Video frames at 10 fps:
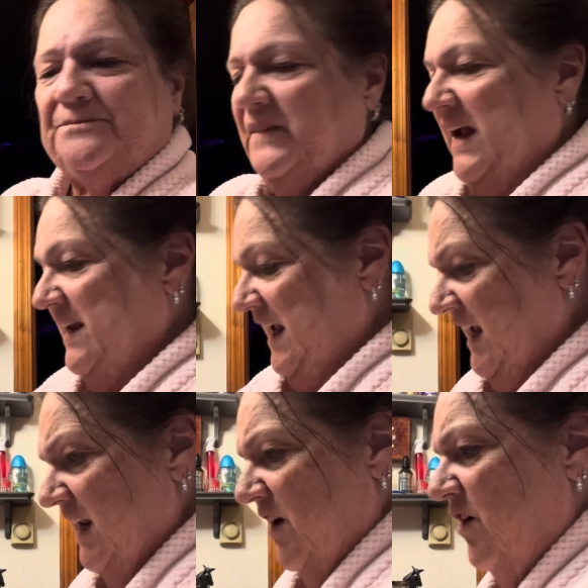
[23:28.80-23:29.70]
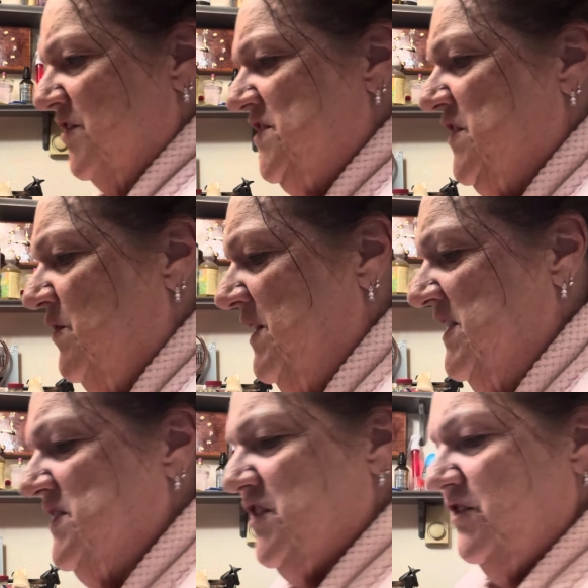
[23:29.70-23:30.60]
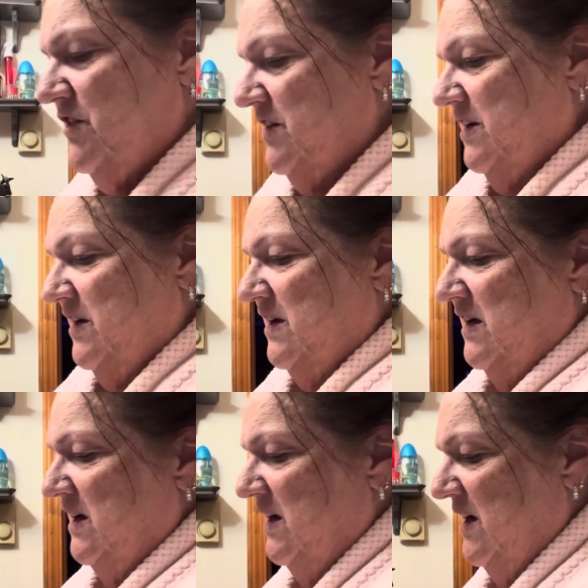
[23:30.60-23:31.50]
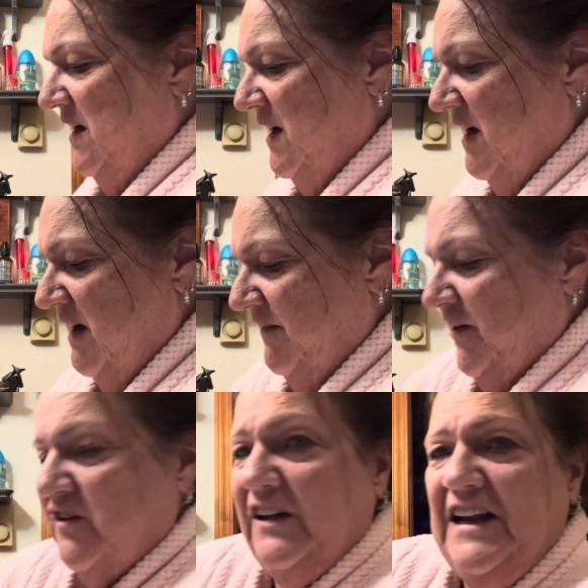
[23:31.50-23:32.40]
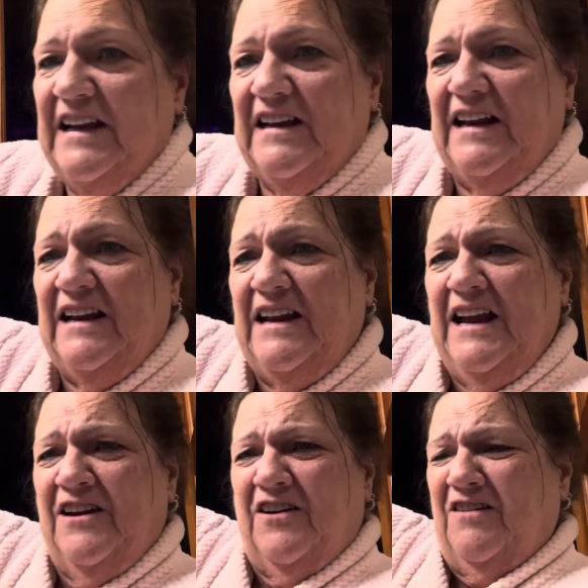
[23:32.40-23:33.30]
and it also is good for cleaning in here,